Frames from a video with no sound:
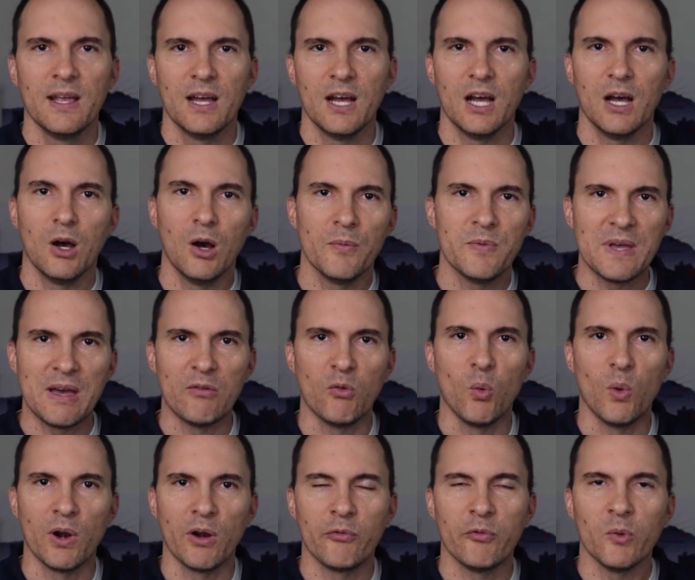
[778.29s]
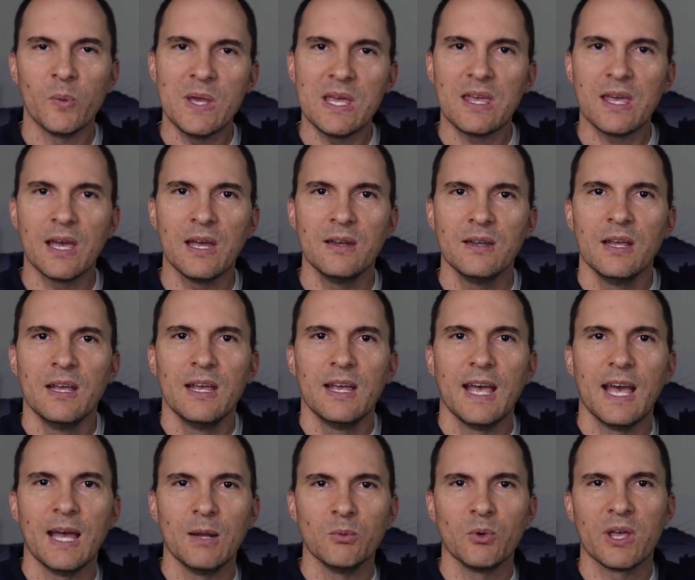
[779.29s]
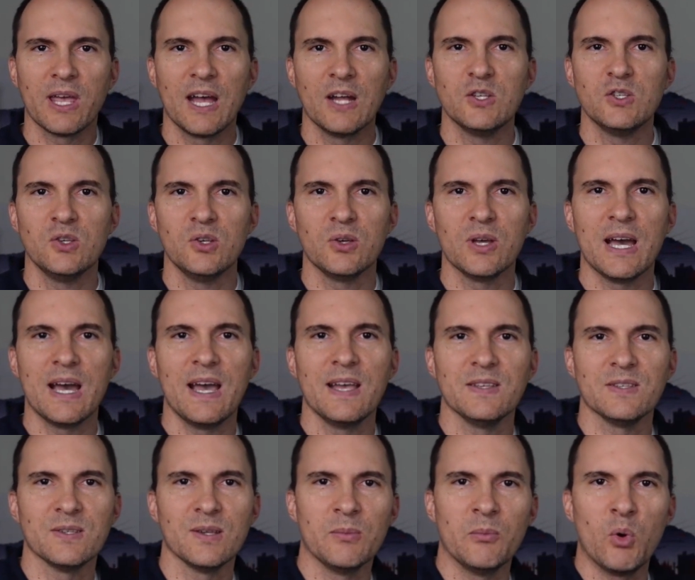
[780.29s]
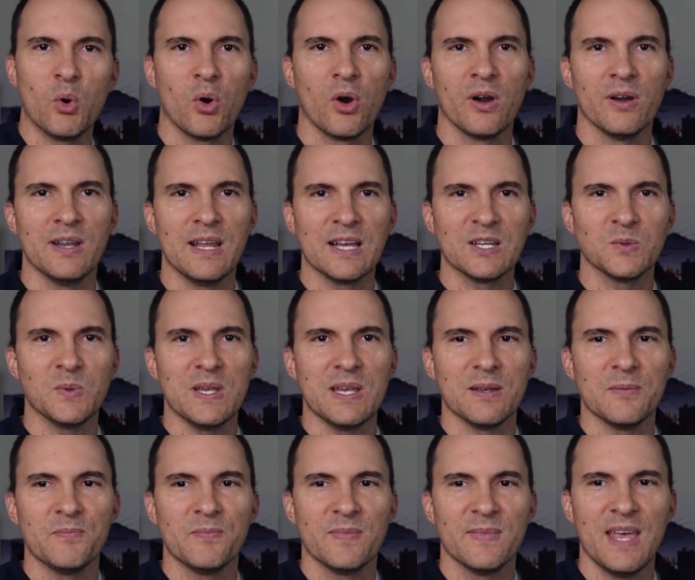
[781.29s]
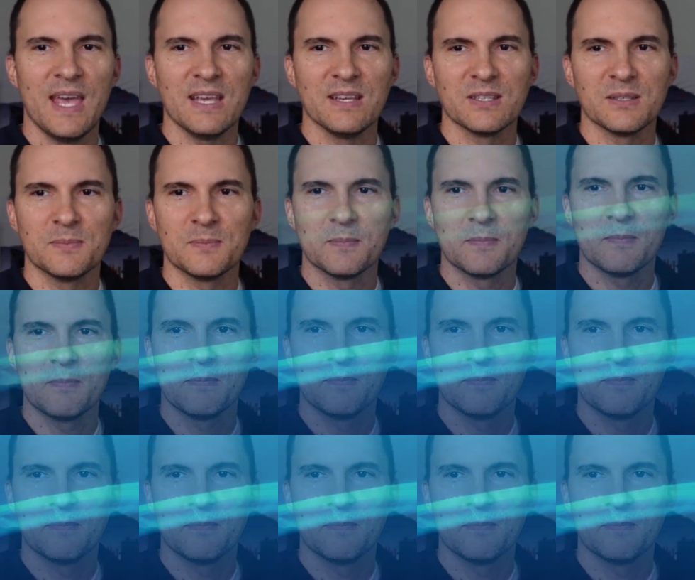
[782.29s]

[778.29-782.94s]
Hope you have a wonderful weekend, and we'll catch you guys more next week. Thanks.